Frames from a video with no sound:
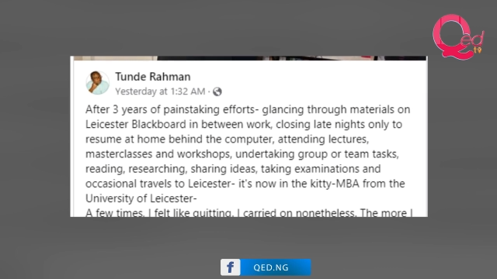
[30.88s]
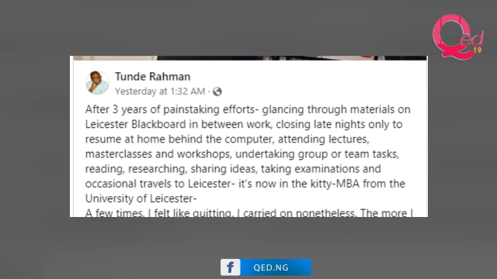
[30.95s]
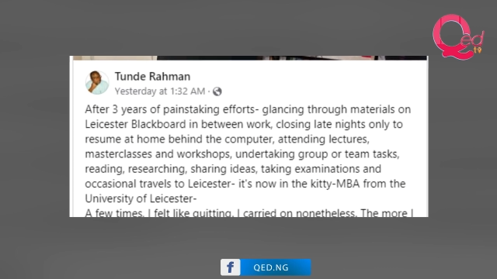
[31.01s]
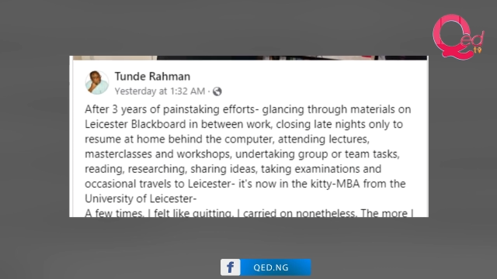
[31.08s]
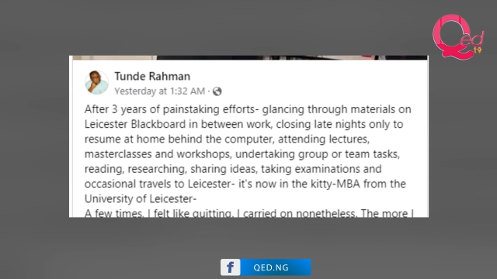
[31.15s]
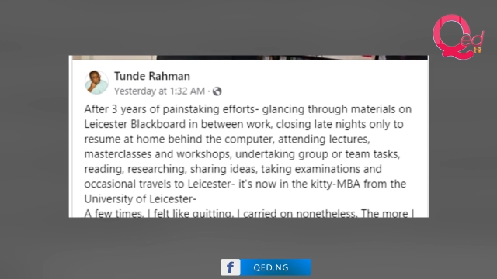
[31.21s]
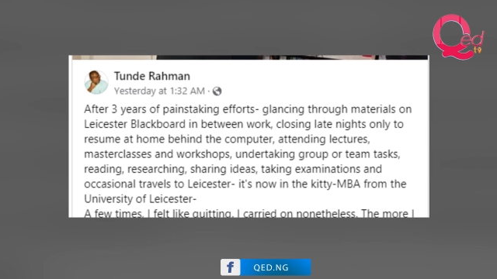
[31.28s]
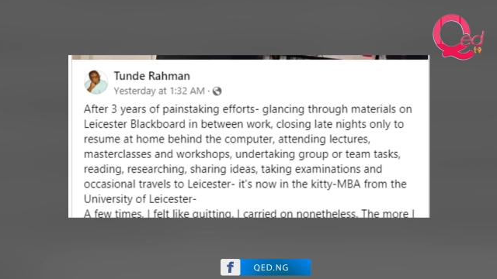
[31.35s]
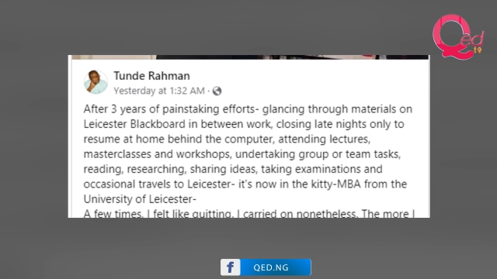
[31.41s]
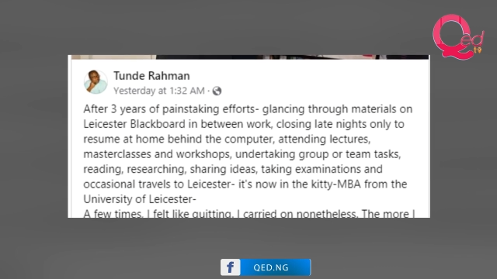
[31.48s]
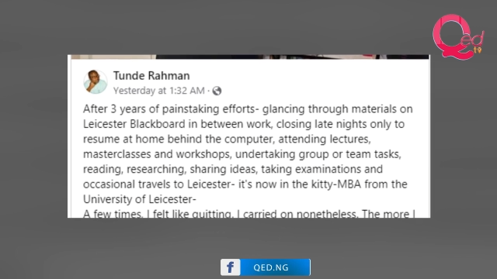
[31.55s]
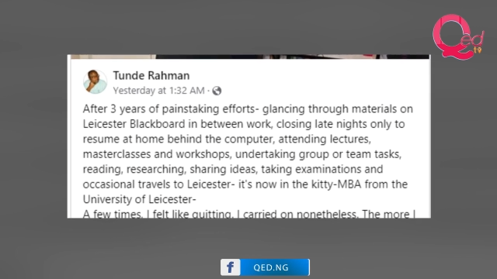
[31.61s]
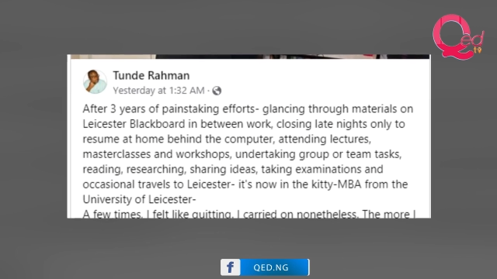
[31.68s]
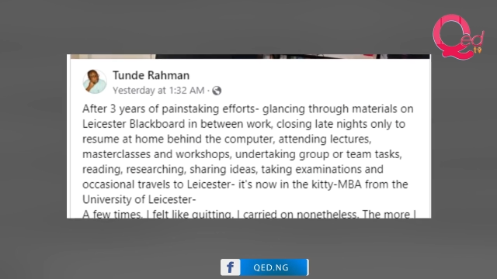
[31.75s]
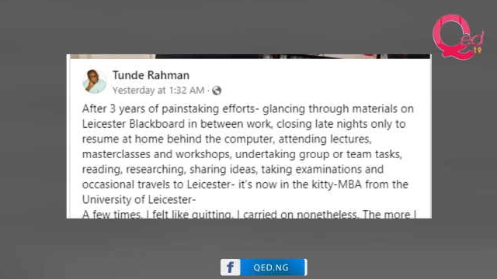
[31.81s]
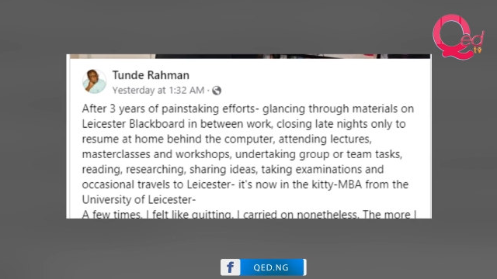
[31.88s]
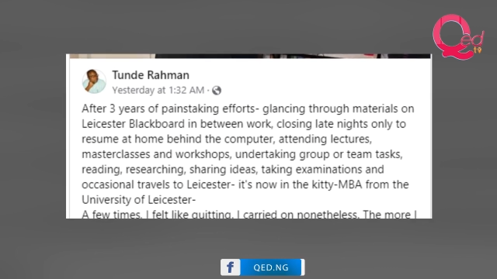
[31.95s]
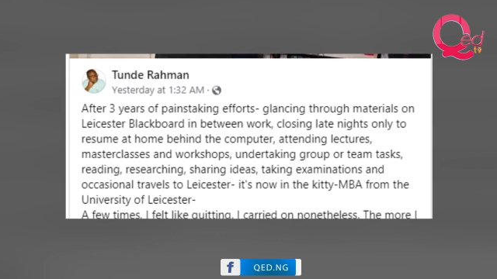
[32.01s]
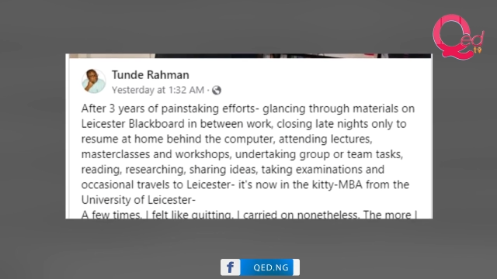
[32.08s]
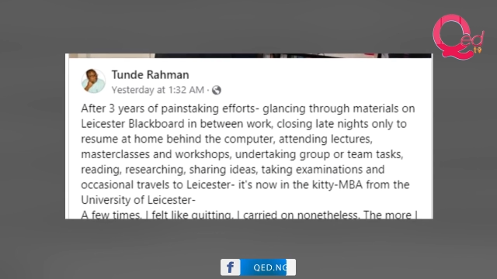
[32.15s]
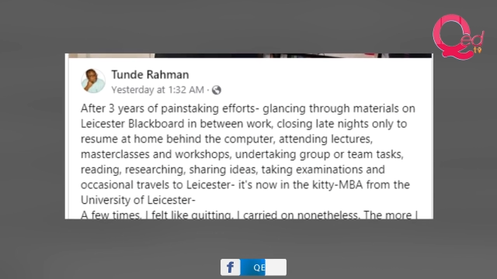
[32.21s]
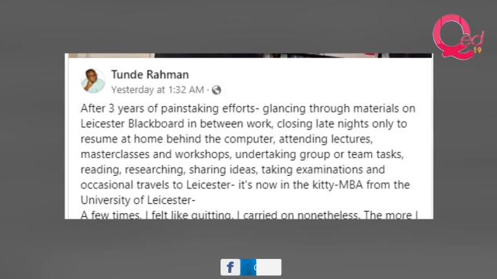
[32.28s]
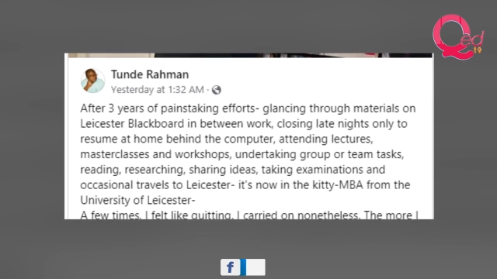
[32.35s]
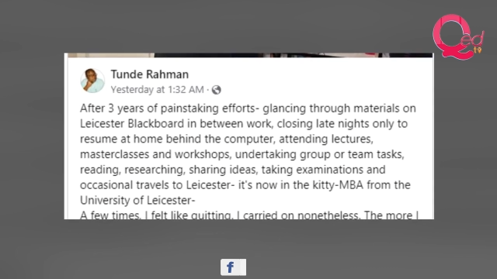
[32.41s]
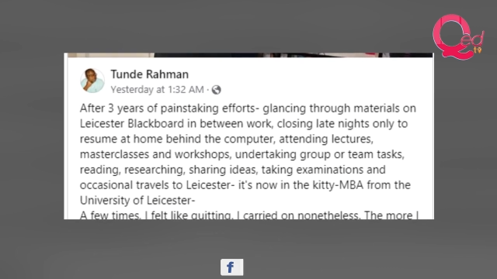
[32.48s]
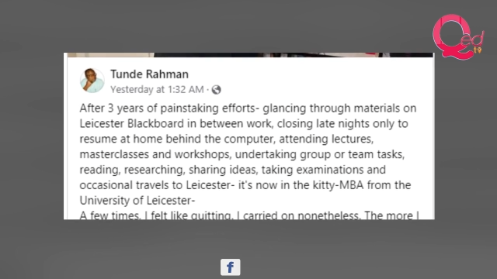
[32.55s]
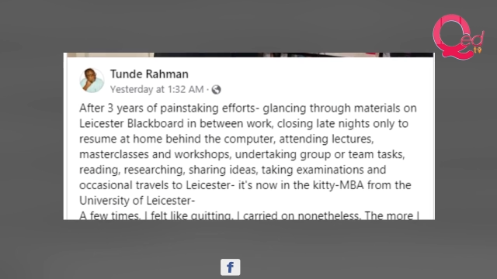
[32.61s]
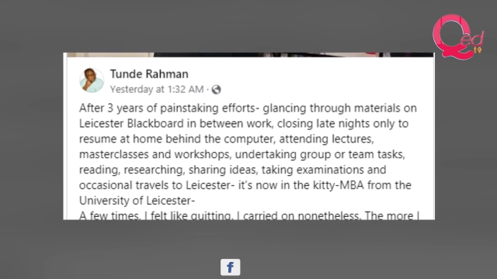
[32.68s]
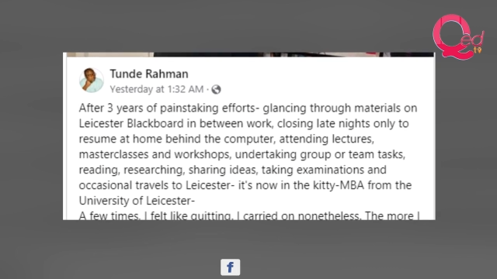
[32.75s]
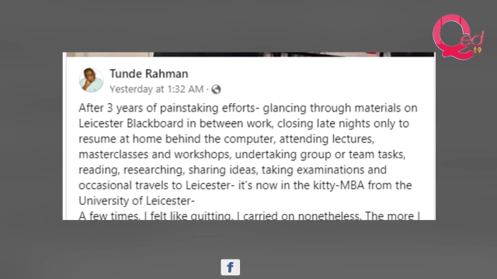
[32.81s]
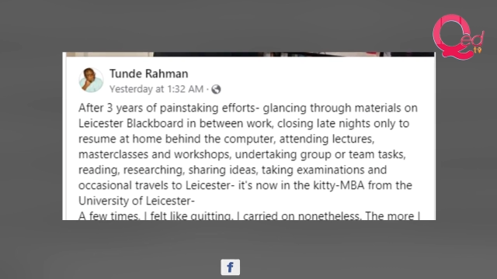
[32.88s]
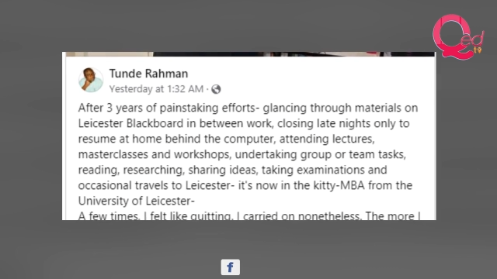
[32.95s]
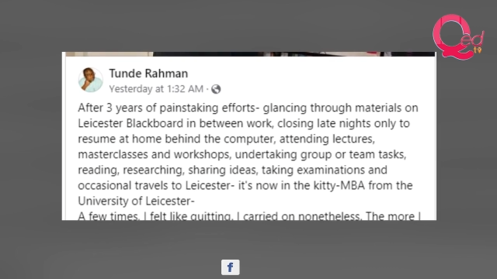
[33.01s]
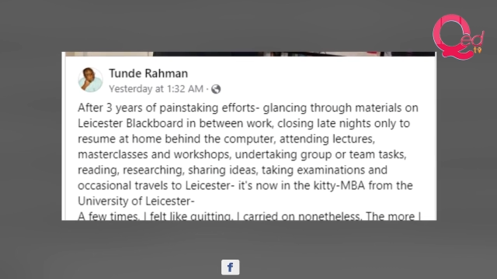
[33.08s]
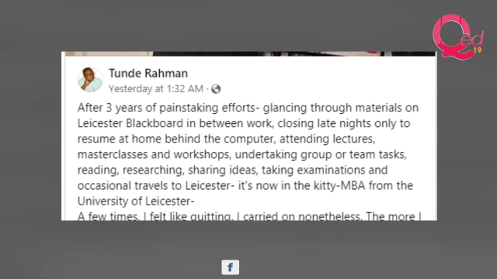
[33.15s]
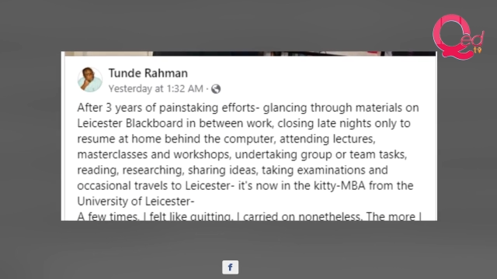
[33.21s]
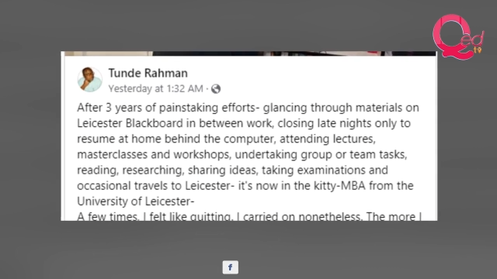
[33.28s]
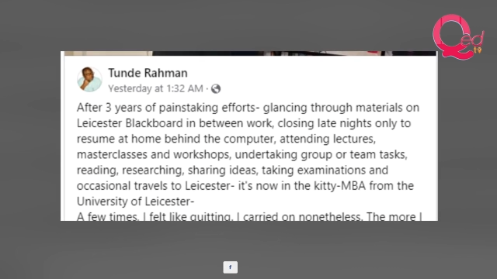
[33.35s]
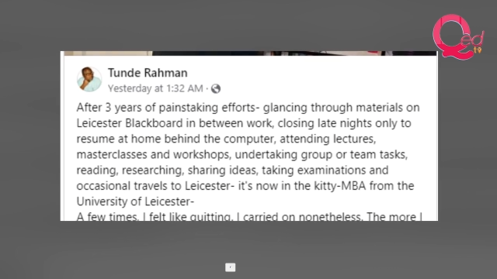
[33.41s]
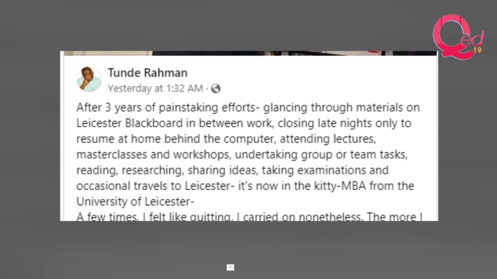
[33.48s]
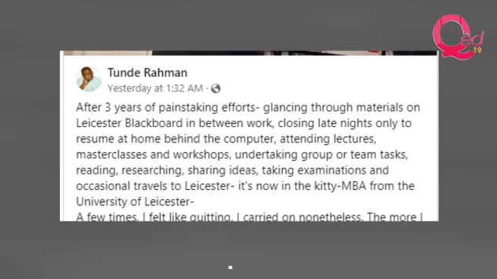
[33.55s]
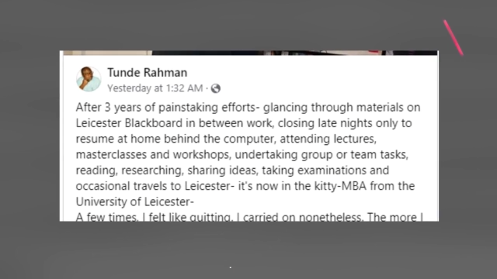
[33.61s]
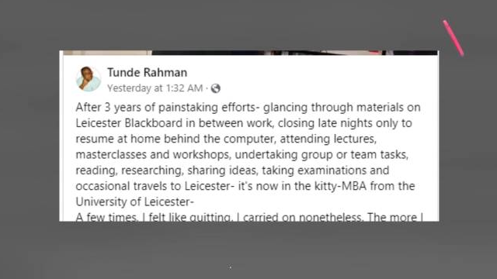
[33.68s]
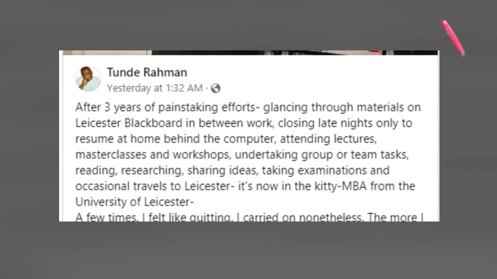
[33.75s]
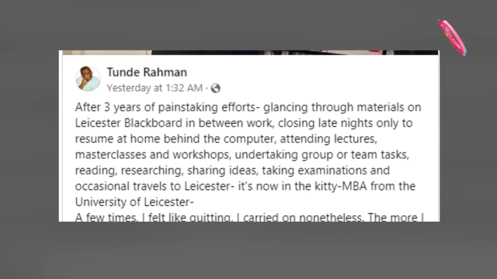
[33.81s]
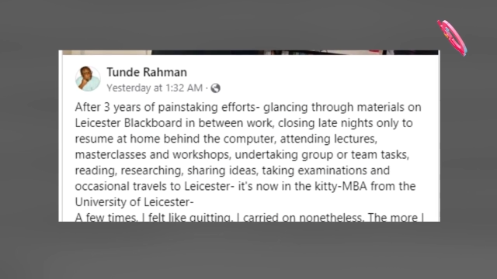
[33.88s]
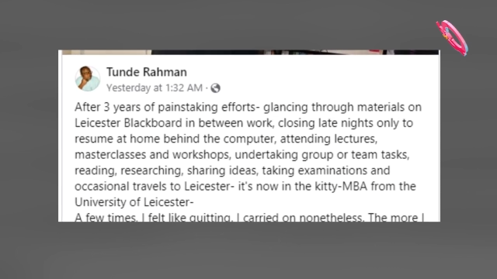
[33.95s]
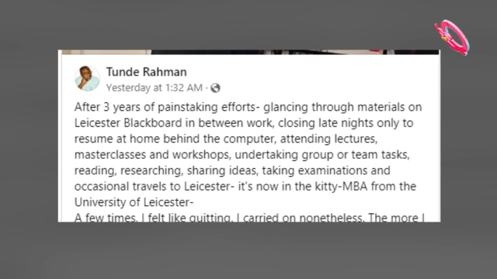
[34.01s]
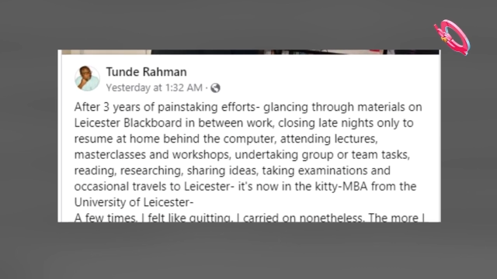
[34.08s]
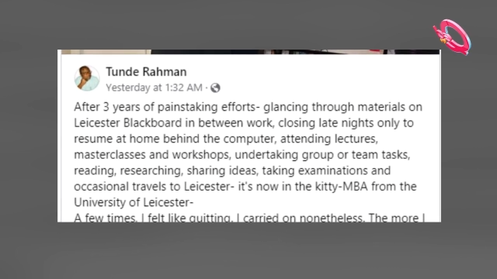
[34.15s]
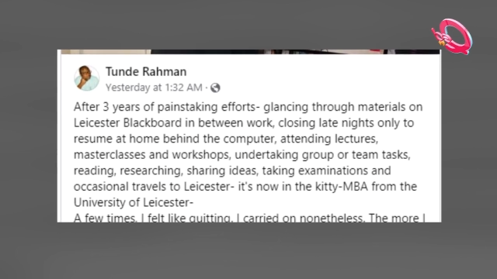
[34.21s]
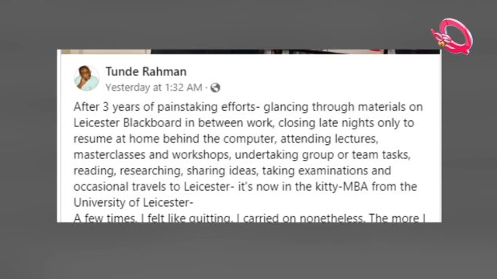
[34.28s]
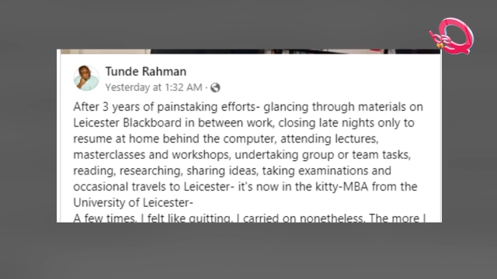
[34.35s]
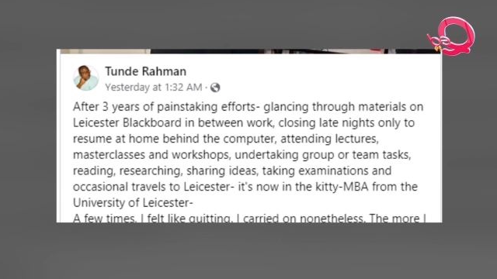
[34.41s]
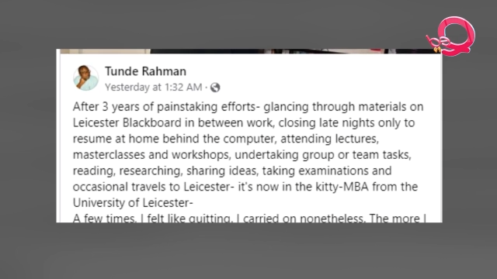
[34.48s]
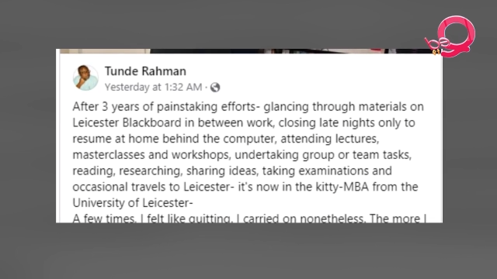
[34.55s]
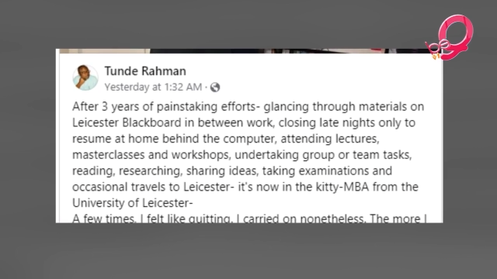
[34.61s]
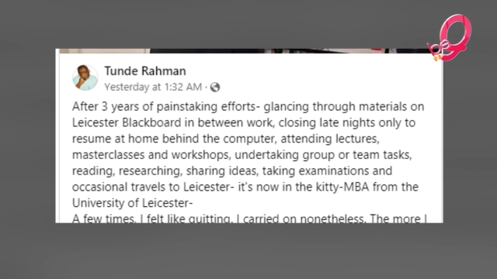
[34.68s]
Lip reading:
(no speaker visible)